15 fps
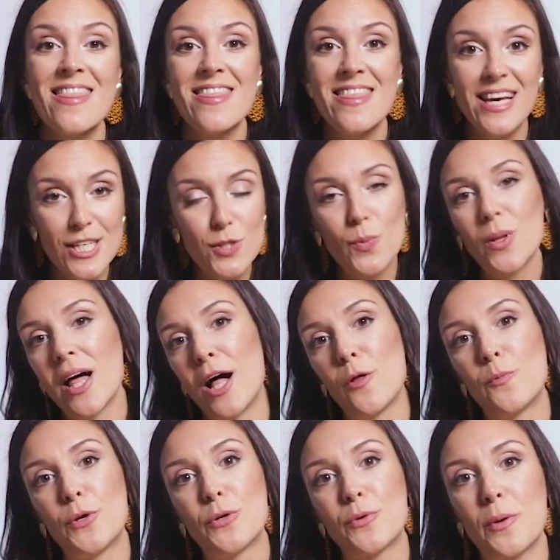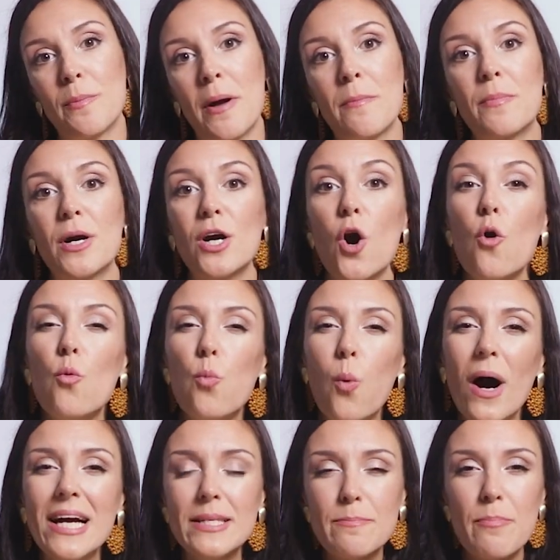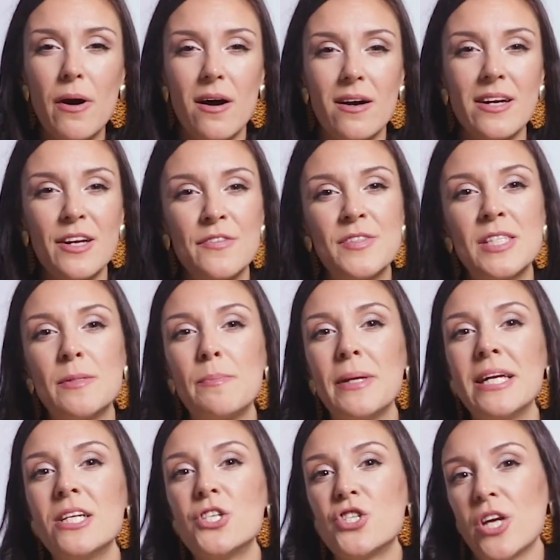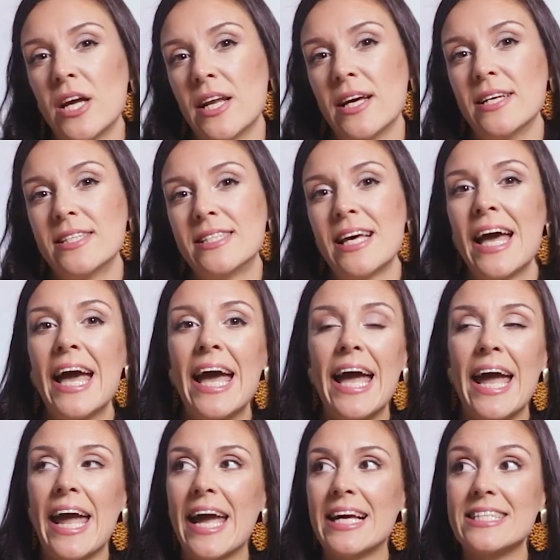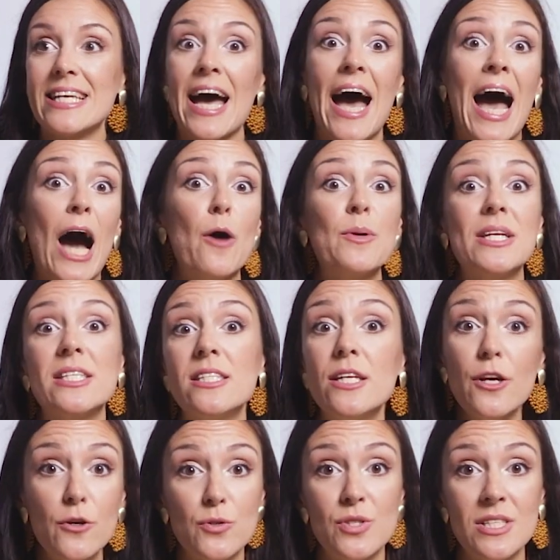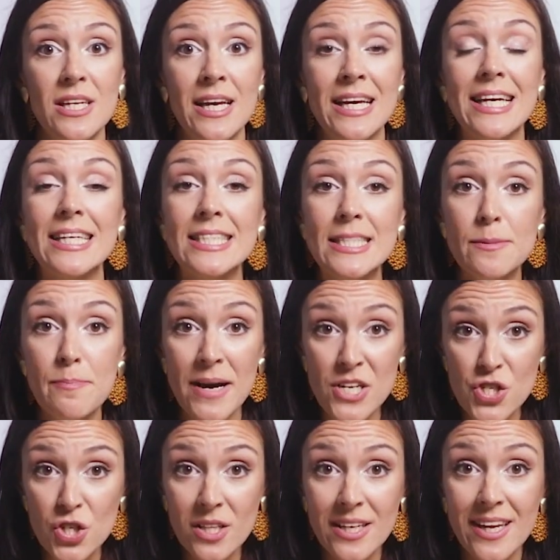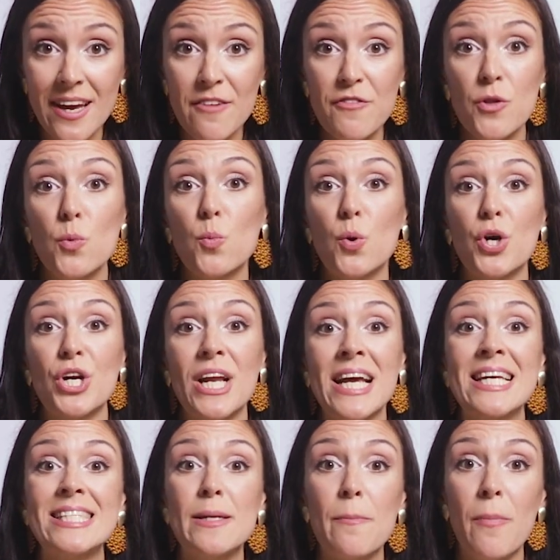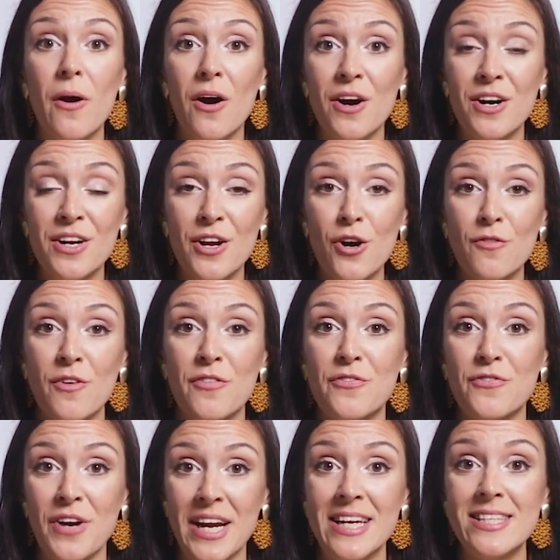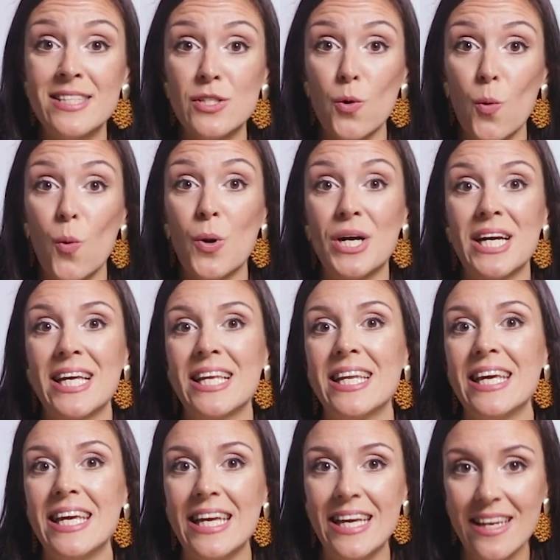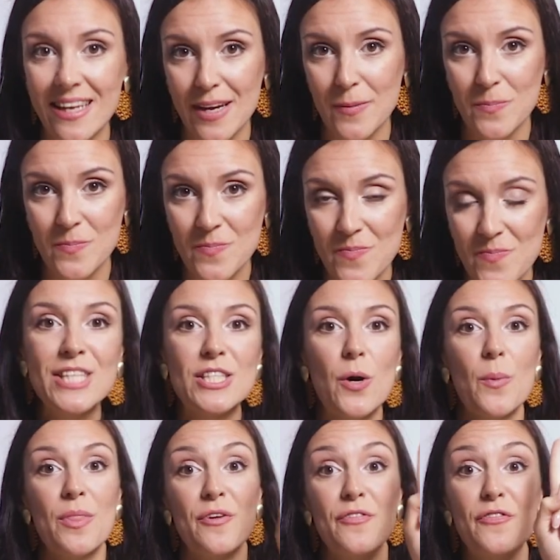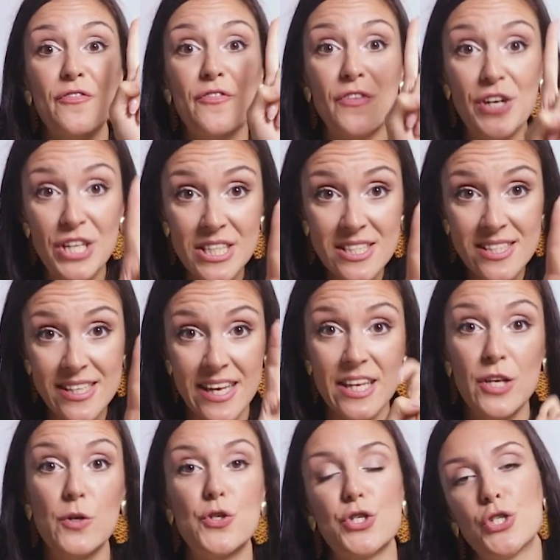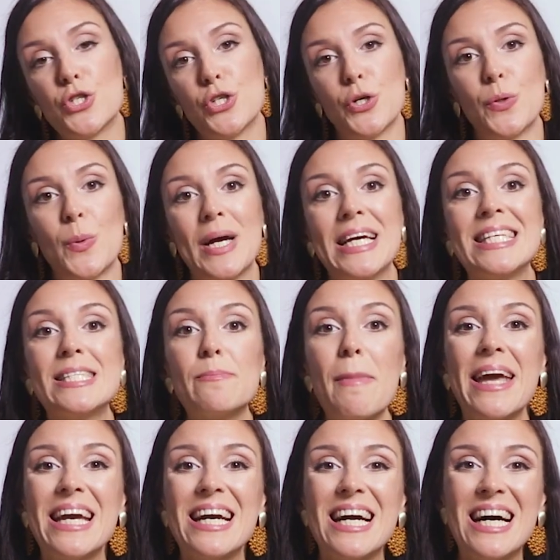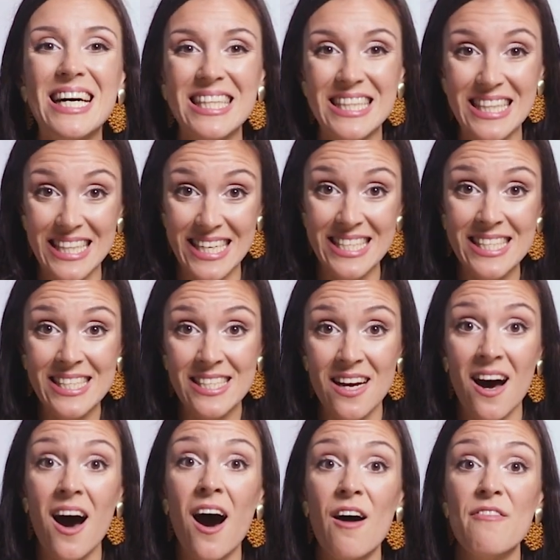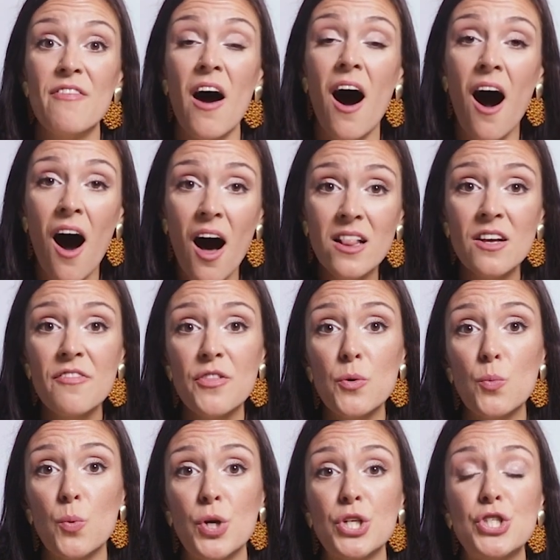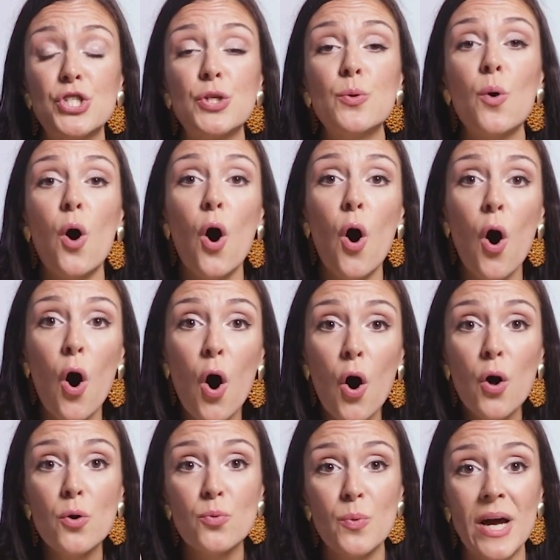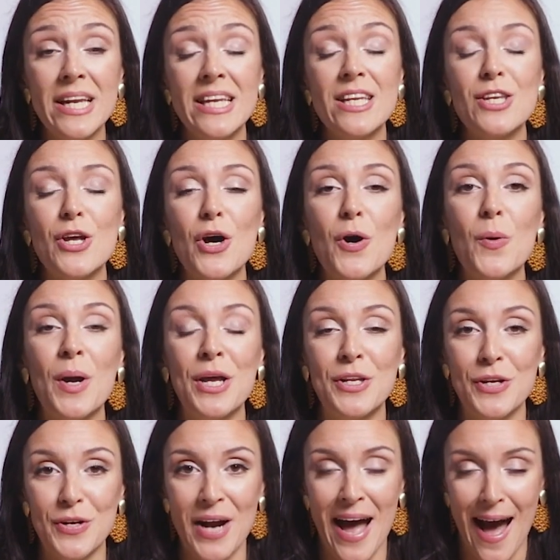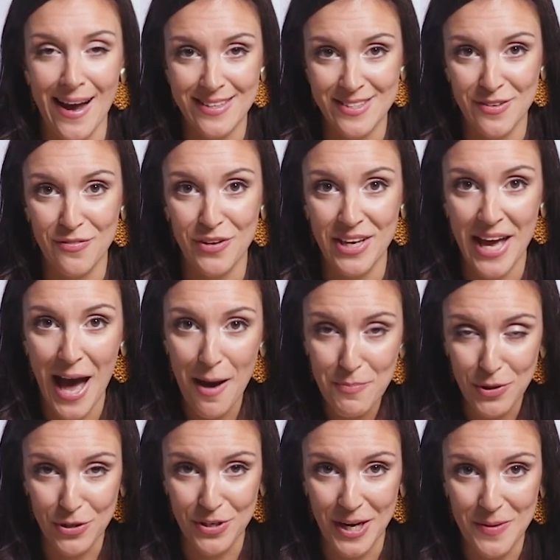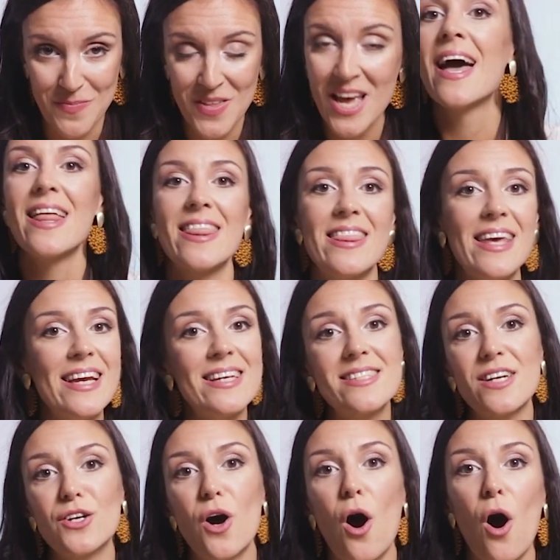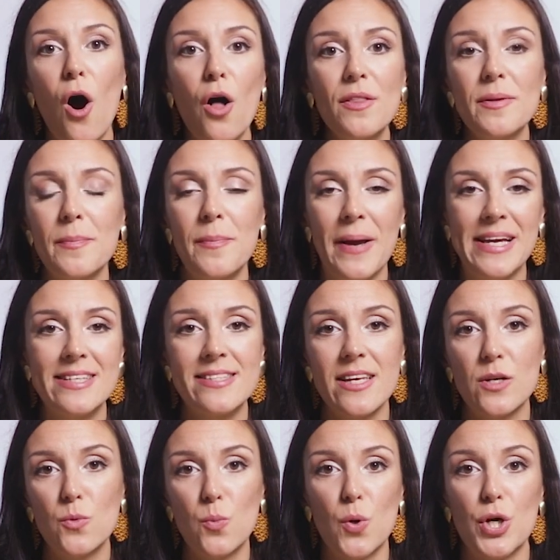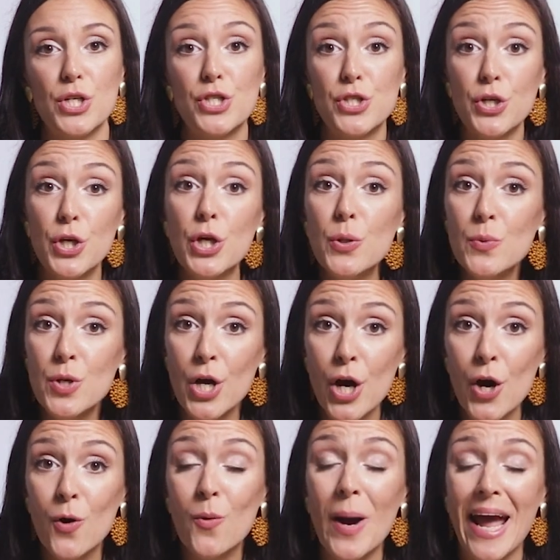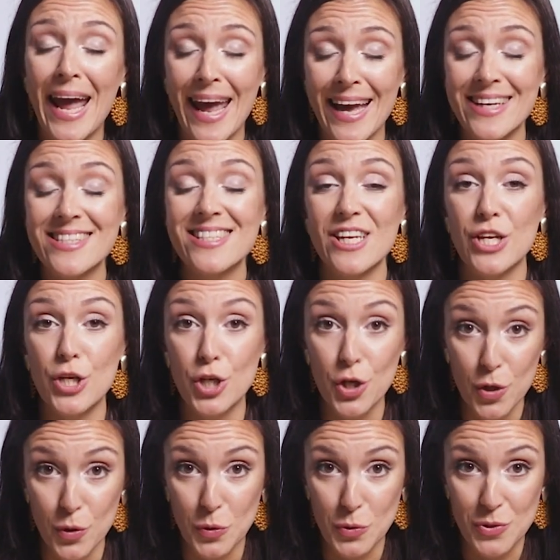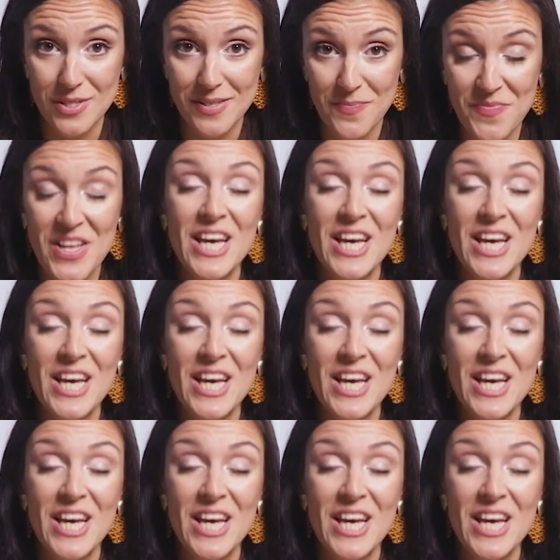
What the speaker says: This will help you remember what part of speech it is and how it is used, especially if the word is a part of a phrase or an idiom. So the first thing you should do is make a list of all of the words you already know in your active vocabulary. These are all the basic words you know and use.